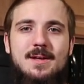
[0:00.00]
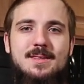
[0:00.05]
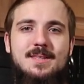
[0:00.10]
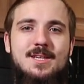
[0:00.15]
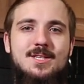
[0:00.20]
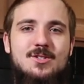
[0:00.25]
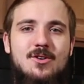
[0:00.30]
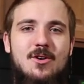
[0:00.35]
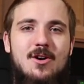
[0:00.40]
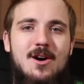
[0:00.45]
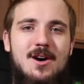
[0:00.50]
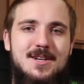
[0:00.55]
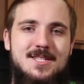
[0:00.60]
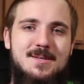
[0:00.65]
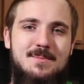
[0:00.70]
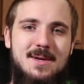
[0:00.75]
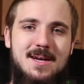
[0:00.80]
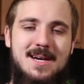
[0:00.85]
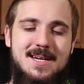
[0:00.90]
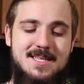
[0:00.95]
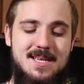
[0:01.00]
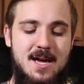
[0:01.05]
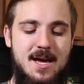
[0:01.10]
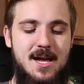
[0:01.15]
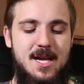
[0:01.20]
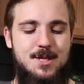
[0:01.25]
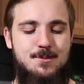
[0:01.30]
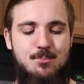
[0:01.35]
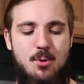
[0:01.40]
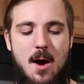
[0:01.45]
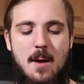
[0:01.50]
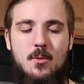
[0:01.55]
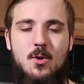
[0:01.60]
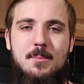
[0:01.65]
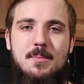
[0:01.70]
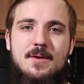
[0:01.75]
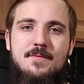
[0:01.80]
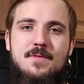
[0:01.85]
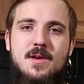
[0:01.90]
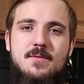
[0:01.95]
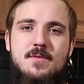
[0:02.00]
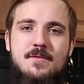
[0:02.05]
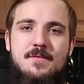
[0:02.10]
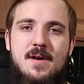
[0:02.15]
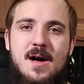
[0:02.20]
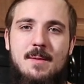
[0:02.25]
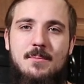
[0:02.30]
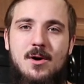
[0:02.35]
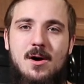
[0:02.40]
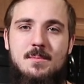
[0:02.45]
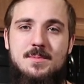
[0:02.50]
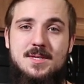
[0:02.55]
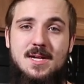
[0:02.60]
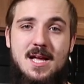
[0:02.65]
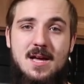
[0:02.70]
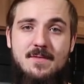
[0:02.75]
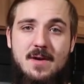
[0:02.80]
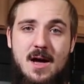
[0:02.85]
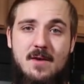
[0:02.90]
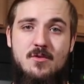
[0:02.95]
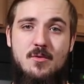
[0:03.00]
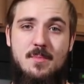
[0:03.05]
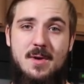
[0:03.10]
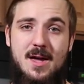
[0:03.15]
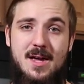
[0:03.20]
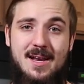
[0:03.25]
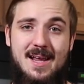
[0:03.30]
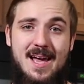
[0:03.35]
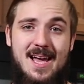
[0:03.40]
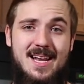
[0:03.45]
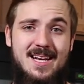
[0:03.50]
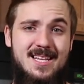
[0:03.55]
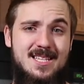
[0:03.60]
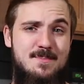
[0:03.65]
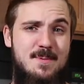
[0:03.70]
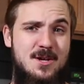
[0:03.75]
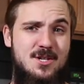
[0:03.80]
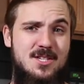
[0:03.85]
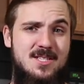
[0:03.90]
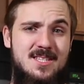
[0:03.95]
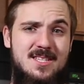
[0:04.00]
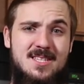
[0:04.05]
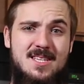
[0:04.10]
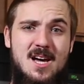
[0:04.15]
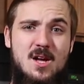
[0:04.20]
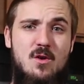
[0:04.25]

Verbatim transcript: These are awesome, guys. It's probably one of my favorite fat bombs that I've ever made, and especially since it's